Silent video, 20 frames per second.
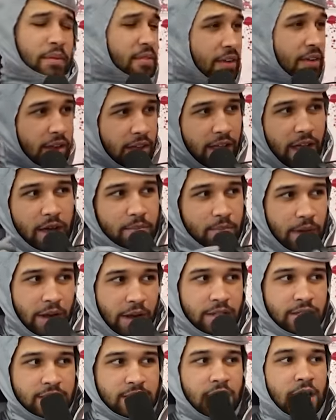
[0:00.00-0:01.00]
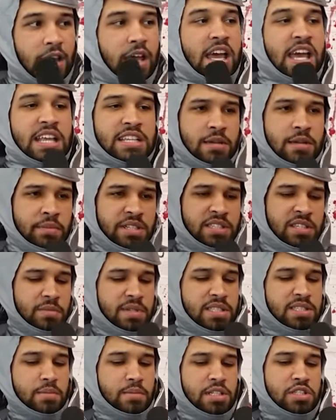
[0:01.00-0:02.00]
Fairly Odd Parents. Timmy
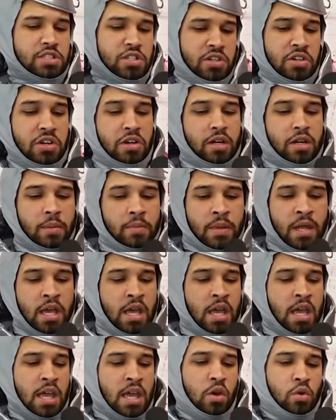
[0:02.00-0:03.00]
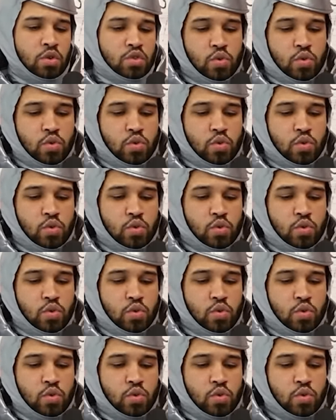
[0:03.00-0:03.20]
Turner, he was